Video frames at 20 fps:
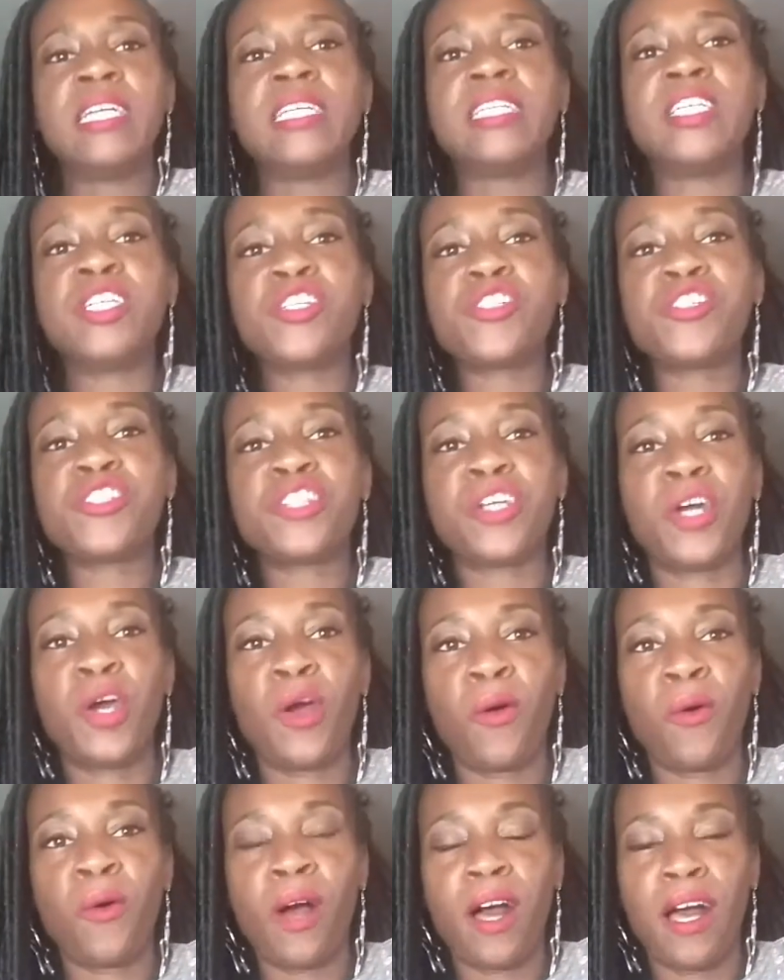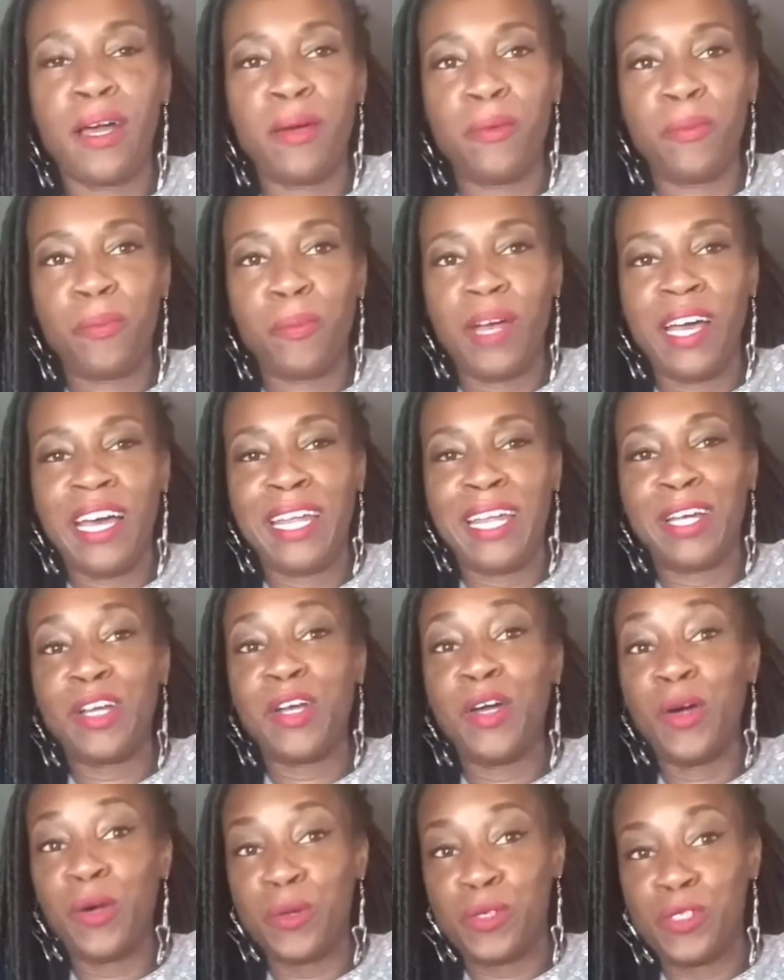Years ago, I had a
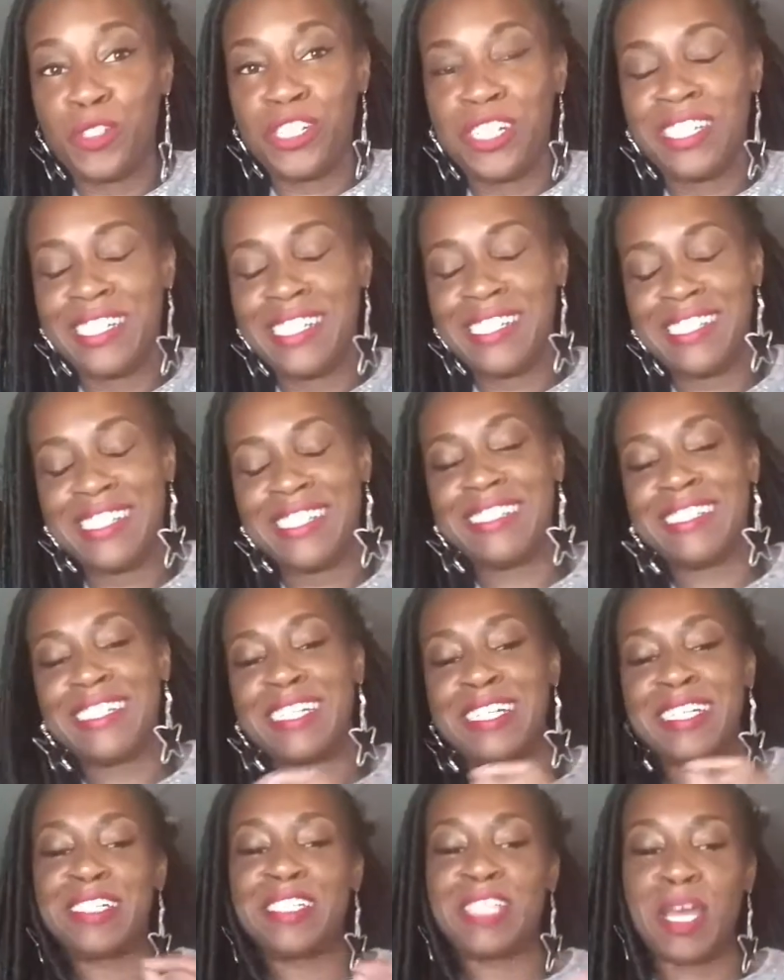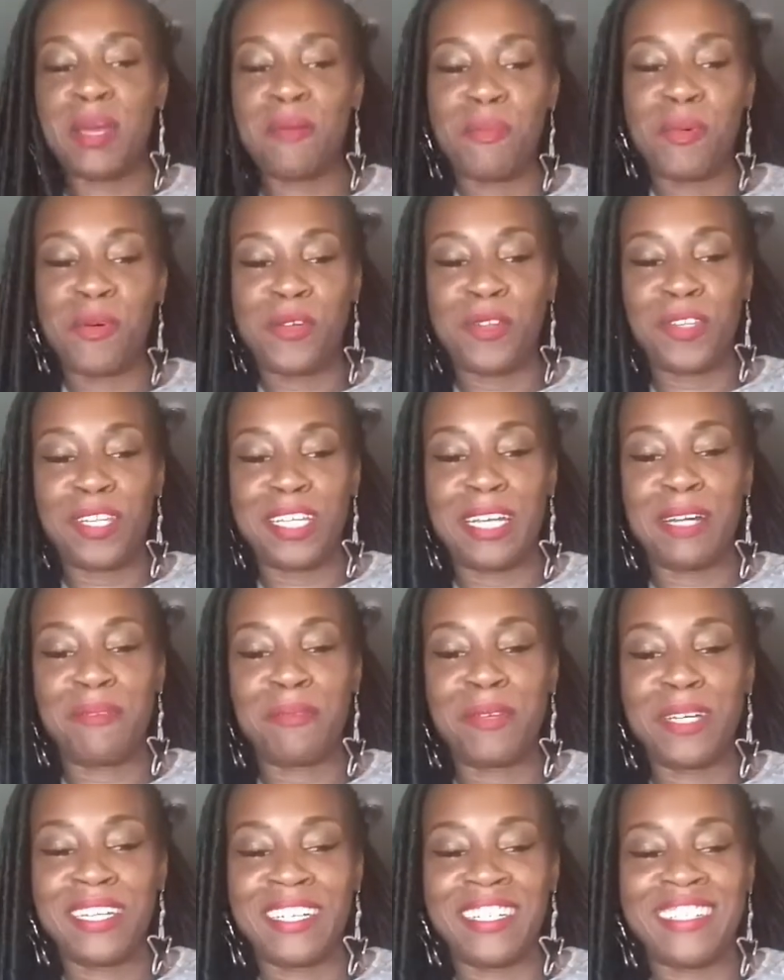coach, and this is the example that
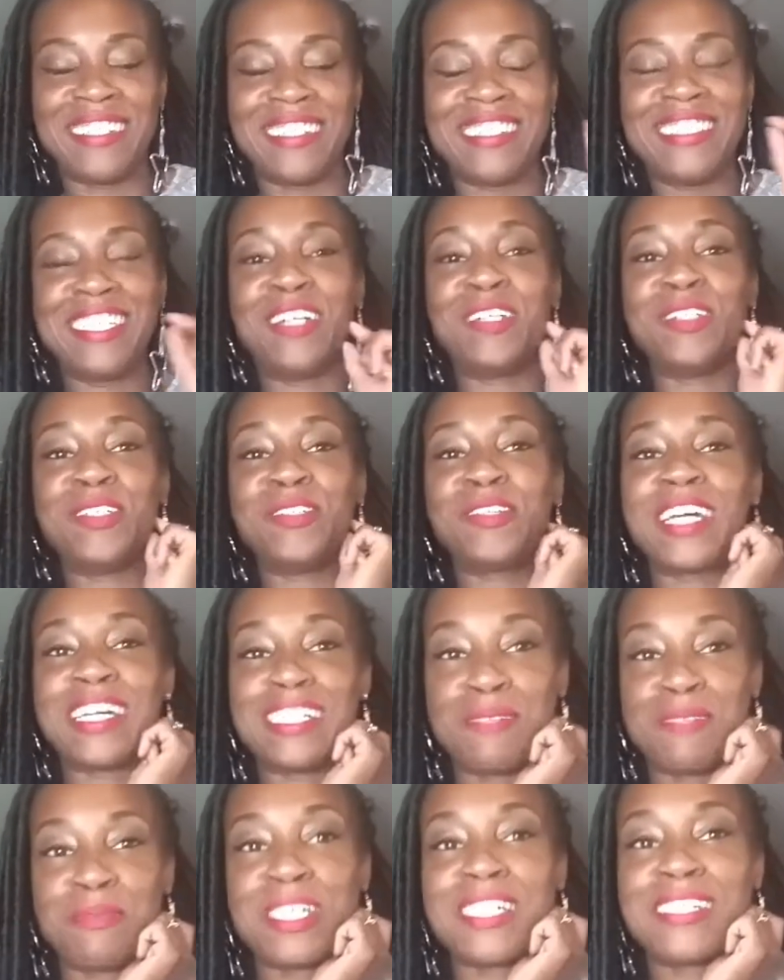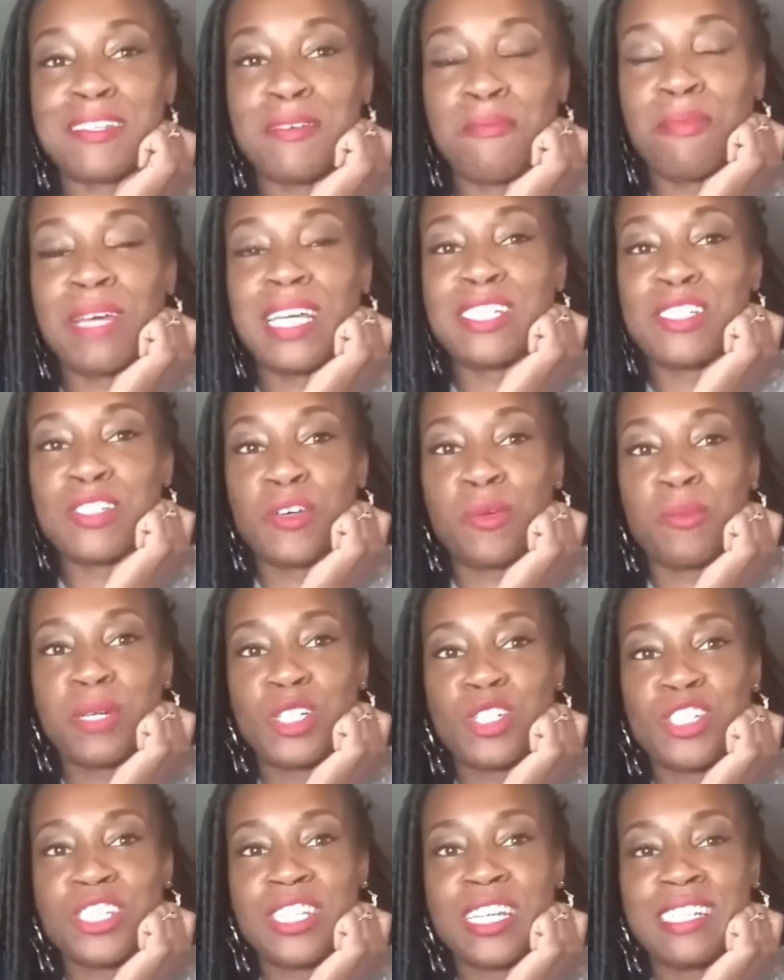I'm going to tell you guys because it makes so
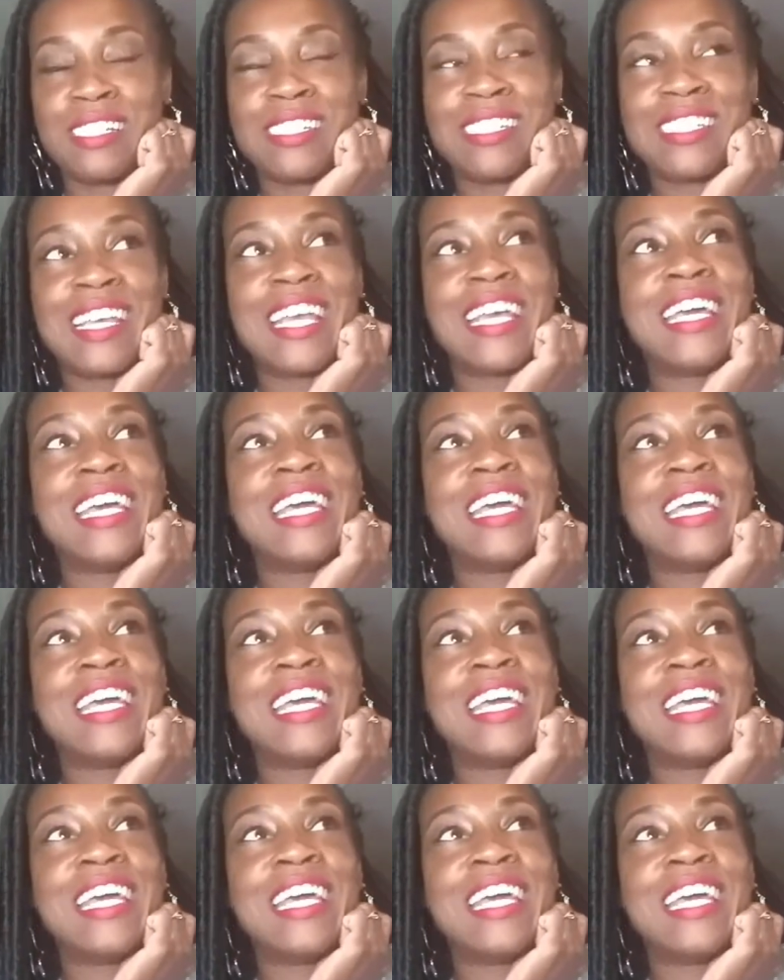much sense.